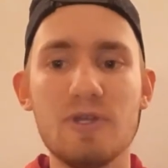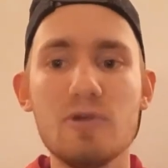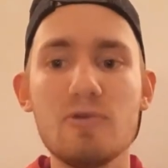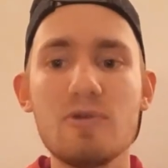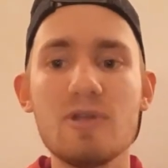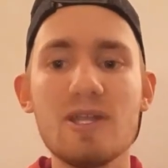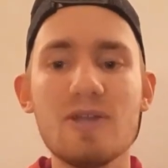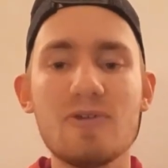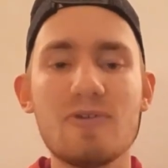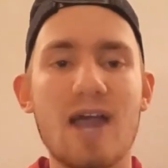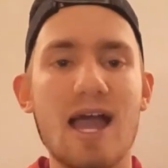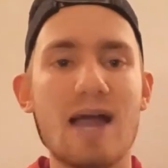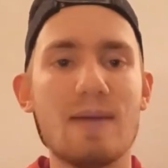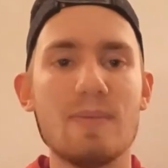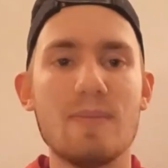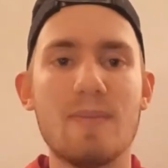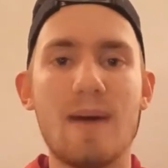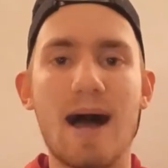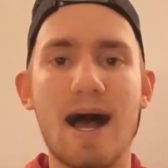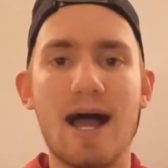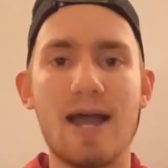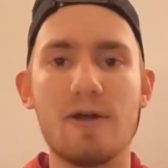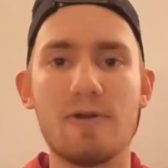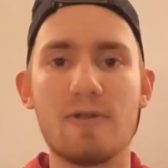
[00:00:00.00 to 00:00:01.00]
You can grab him
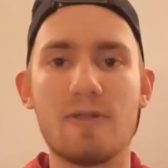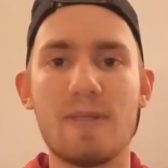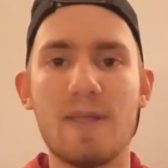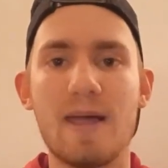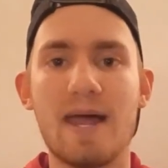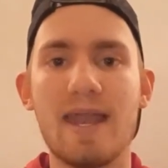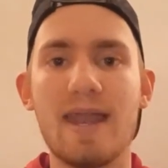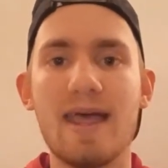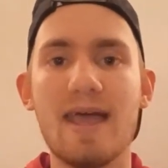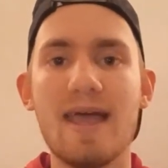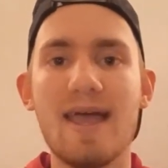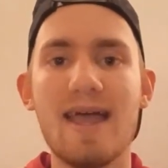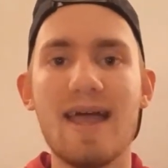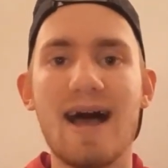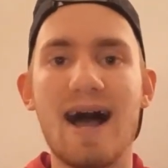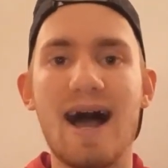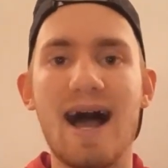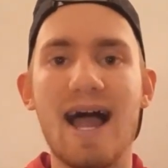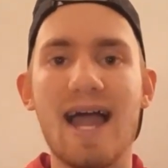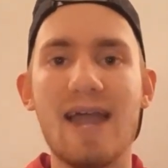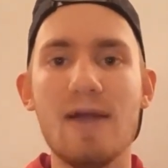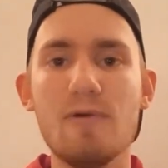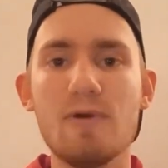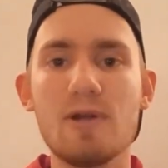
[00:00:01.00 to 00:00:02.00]
higher than that.
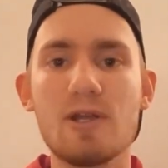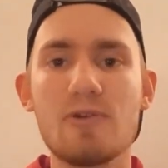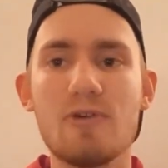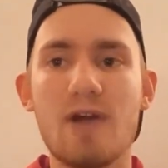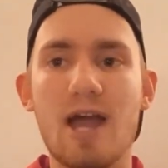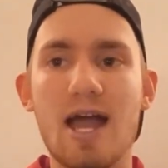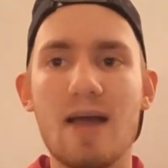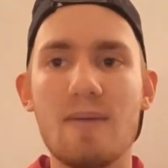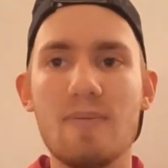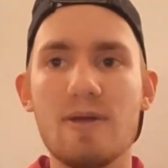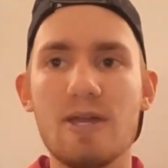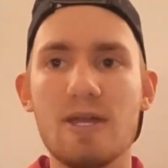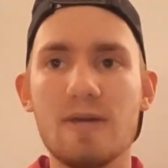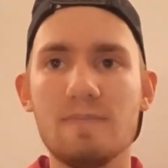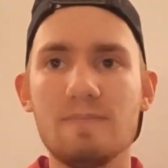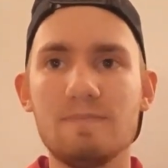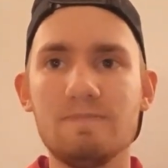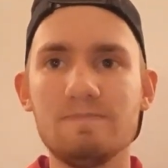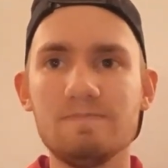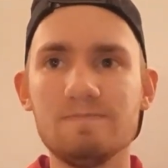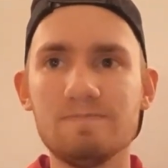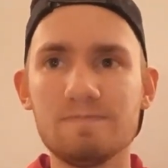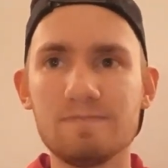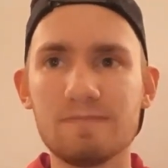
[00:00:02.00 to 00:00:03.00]
I would grab
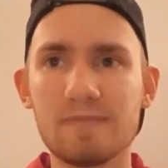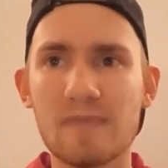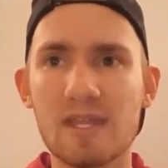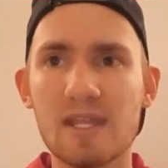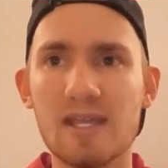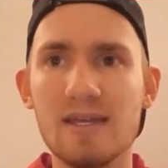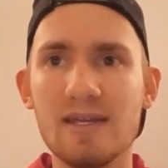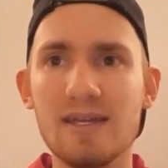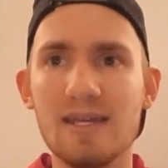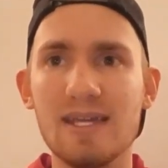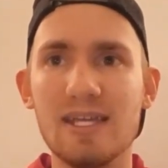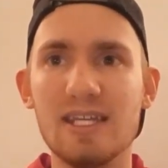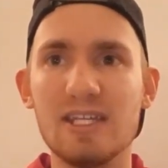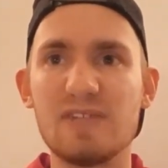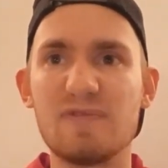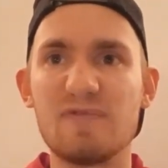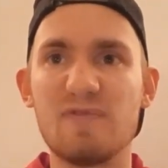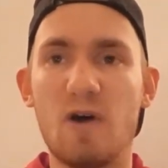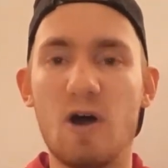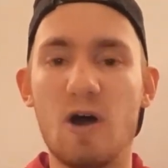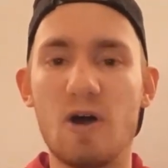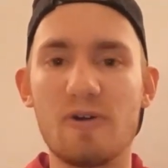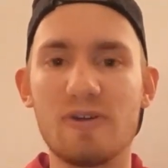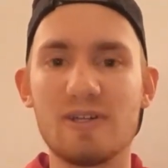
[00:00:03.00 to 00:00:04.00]
him as
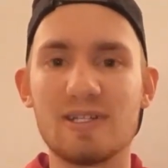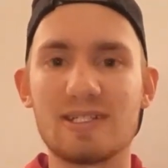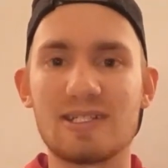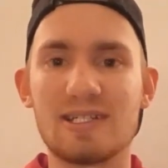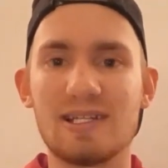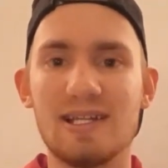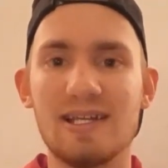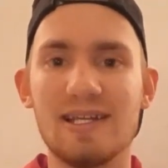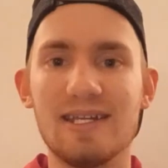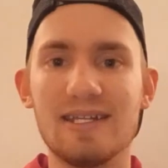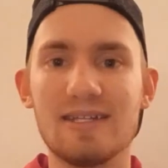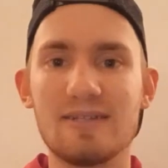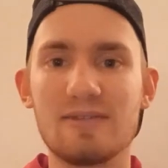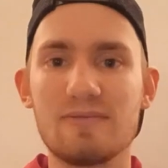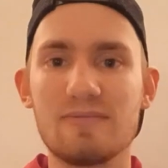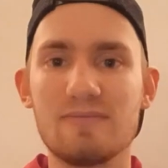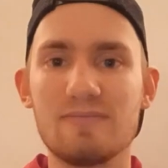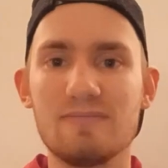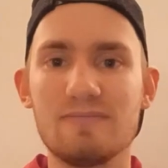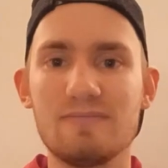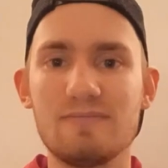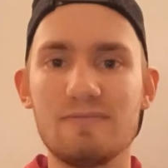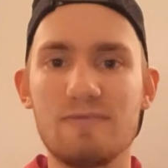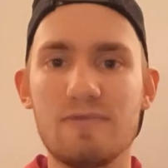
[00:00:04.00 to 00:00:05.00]
far as like
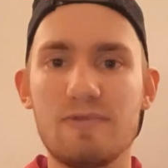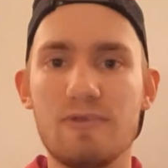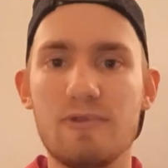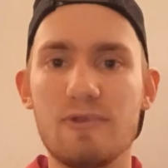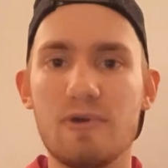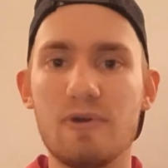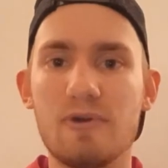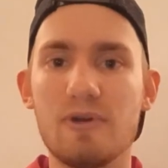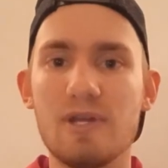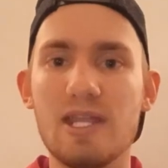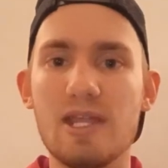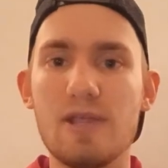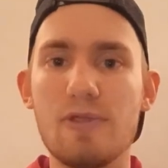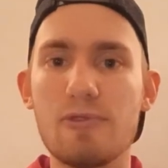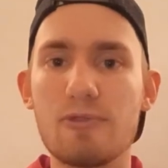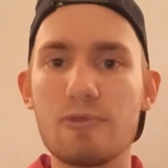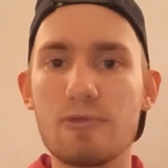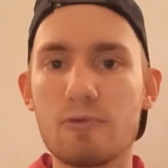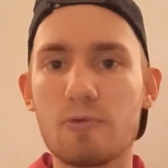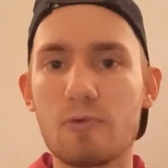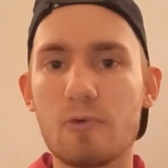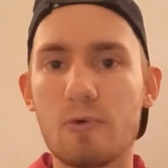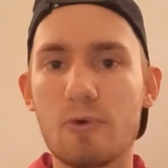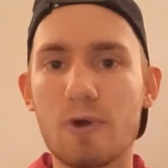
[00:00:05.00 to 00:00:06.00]

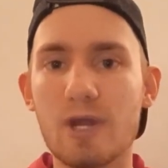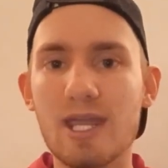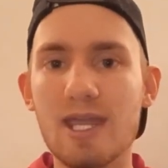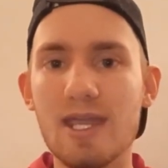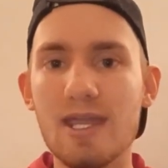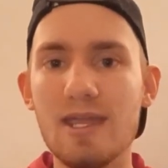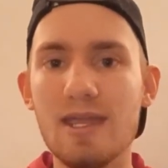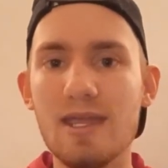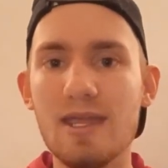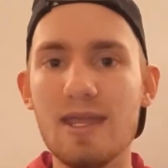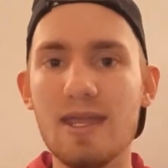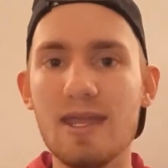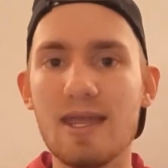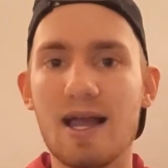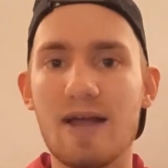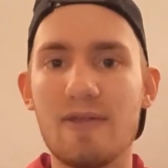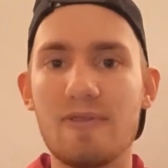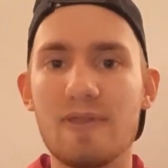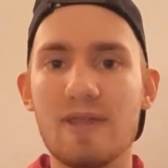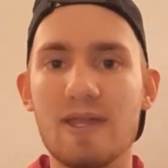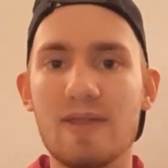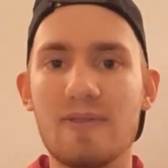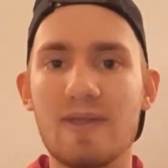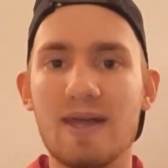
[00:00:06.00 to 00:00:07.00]
33. I
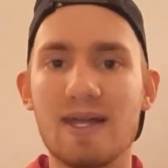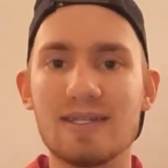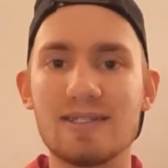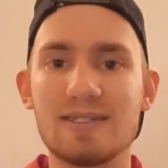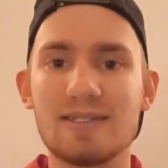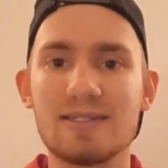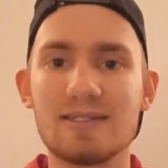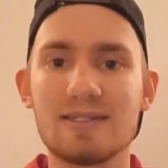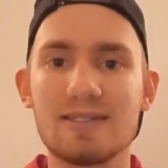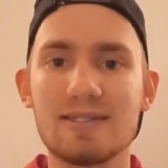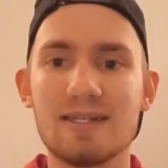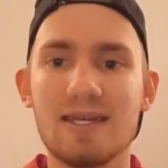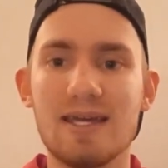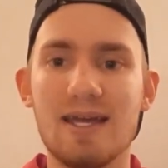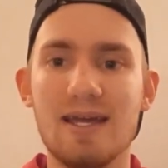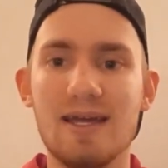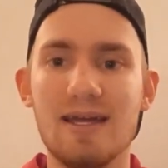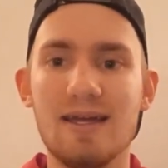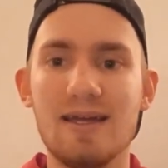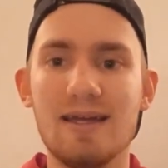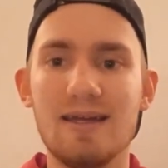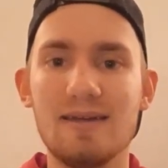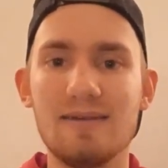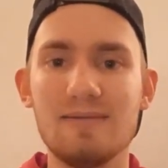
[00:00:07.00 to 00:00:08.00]
think that's
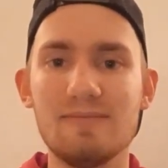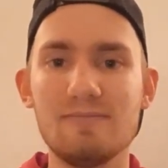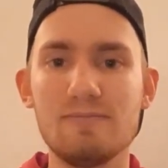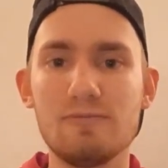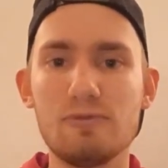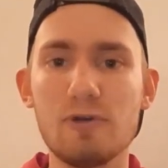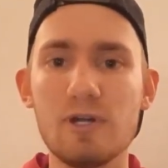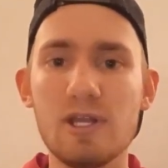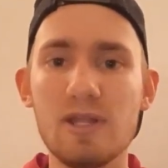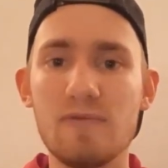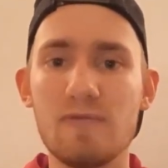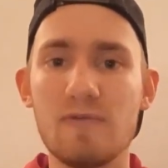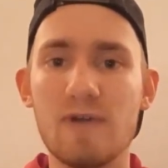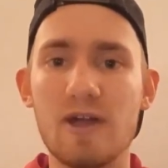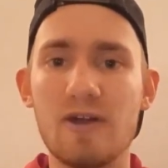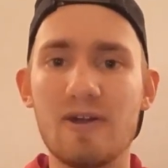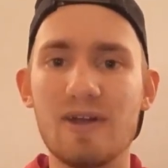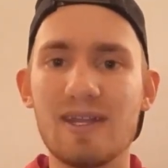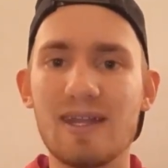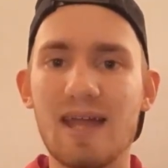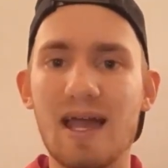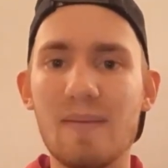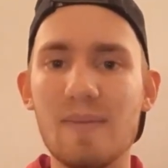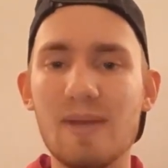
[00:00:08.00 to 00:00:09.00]
pretty
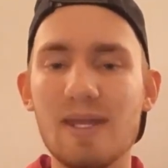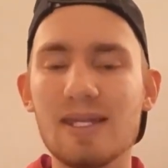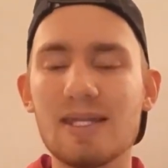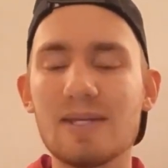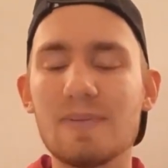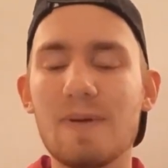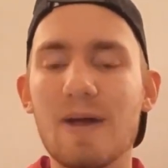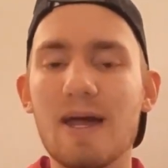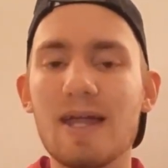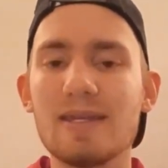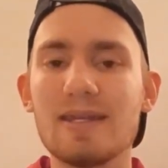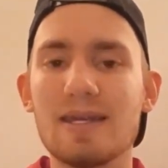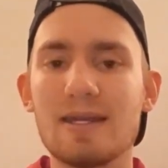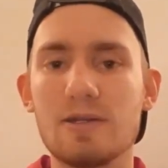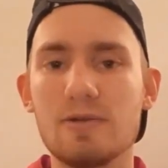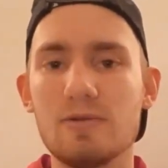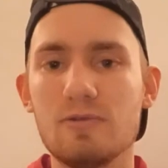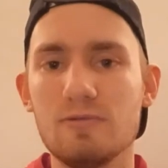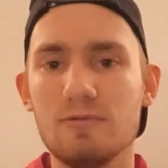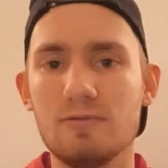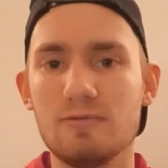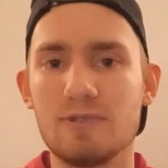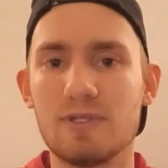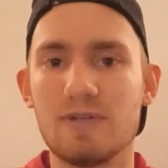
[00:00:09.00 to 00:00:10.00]
fair. I mean, it depends on
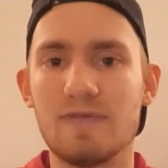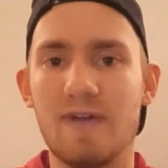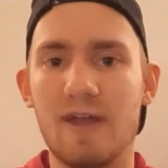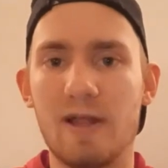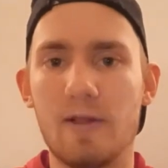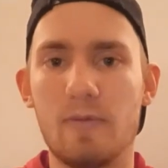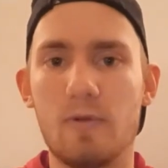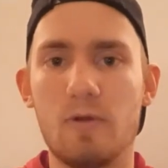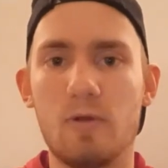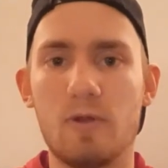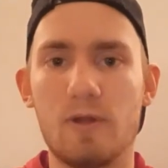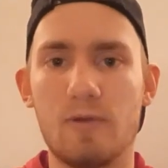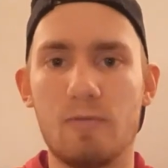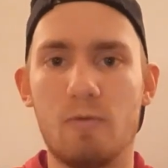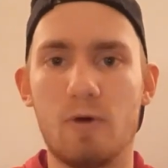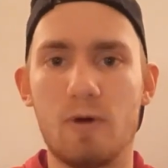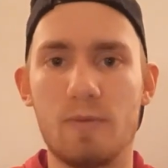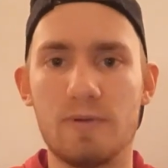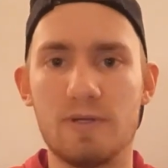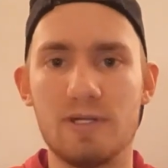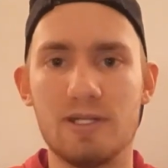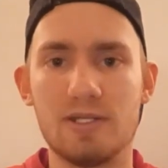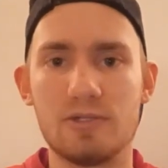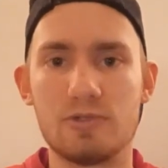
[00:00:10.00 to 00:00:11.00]
who's available and
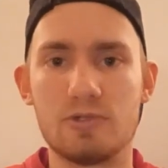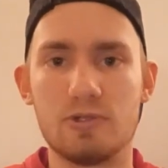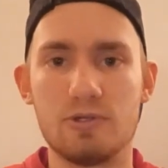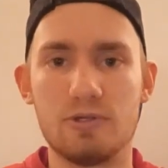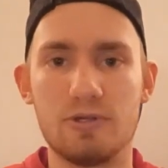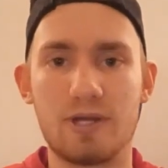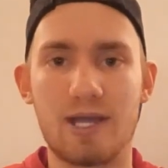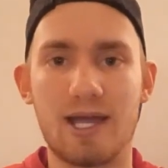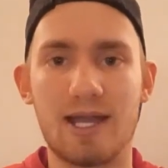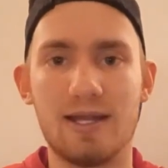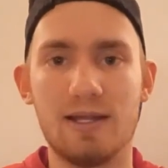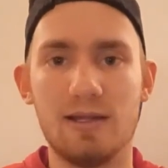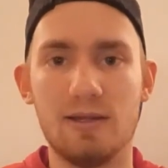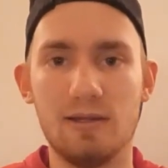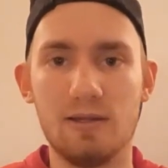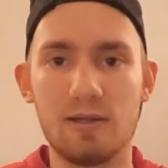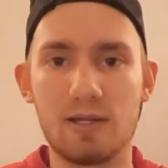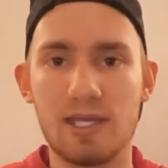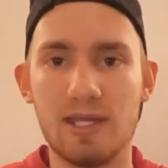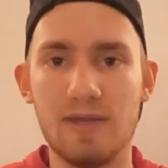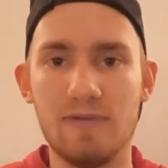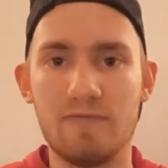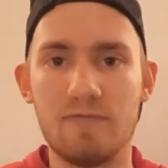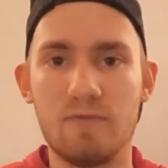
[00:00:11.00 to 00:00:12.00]
what position you're kind of
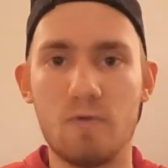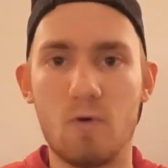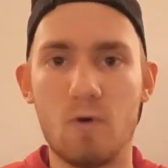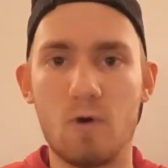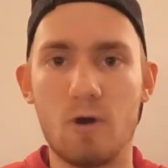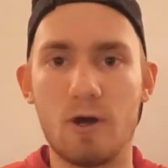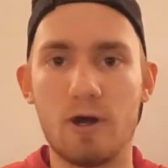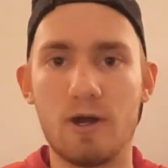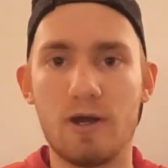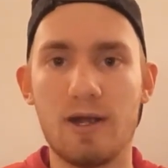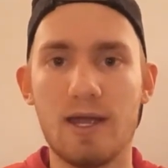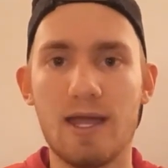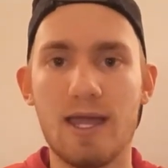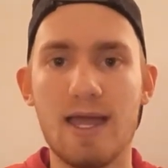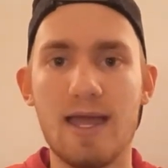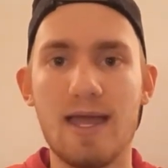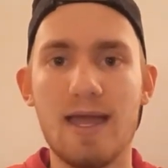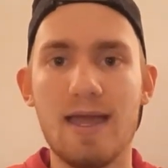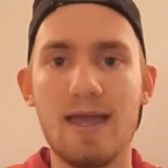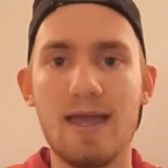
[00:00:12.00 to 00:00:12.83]
looking for.